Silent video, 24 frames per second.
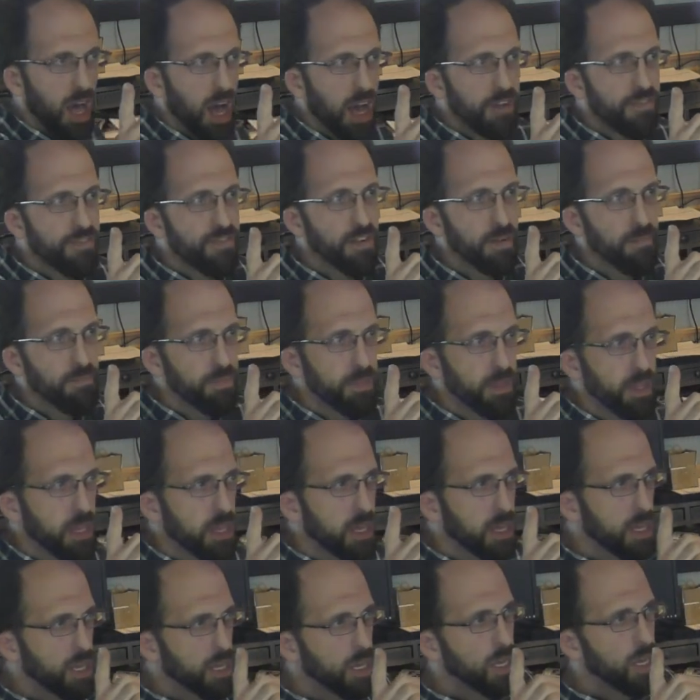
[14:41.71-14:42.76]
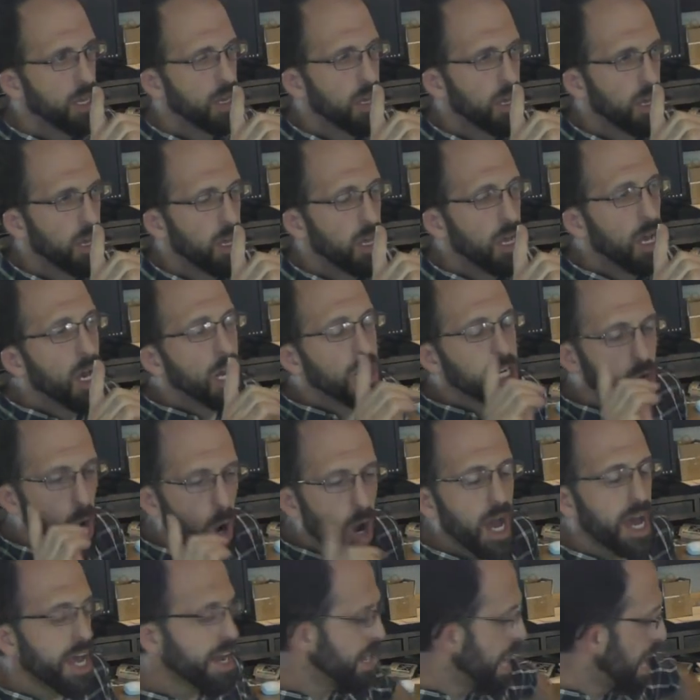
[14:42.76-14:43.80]
life. Go
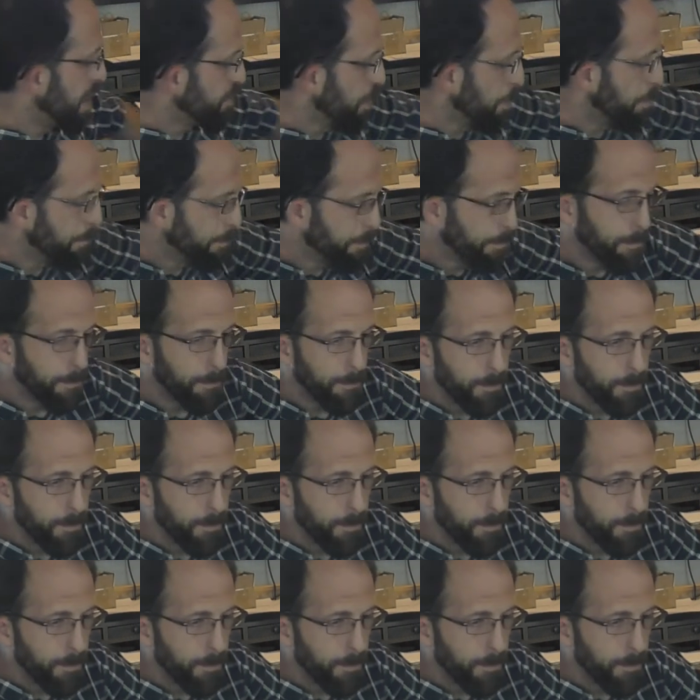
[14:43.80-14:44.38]
ahead and have